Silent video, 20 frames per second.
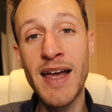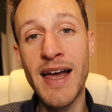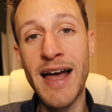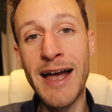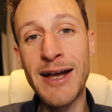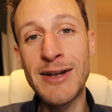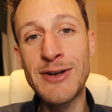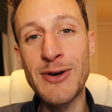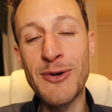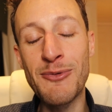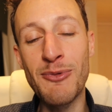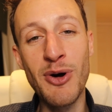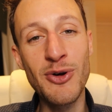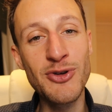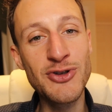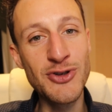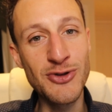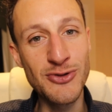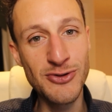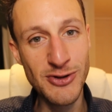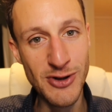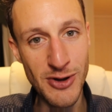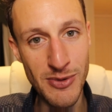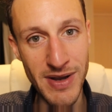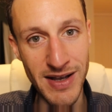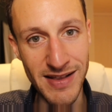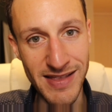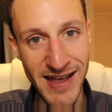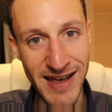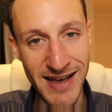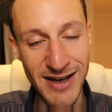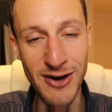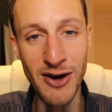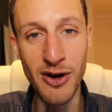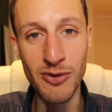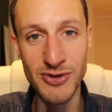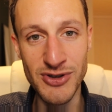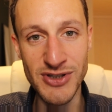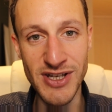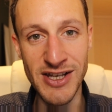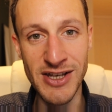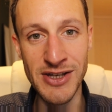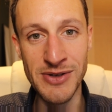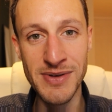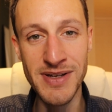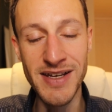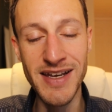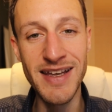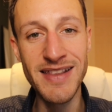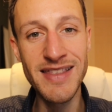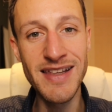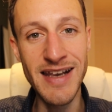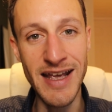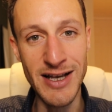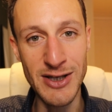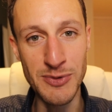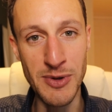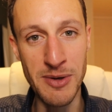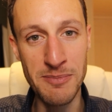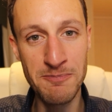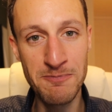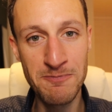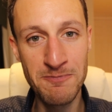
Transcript: And whilst you're doing that, I'll see you in the next one.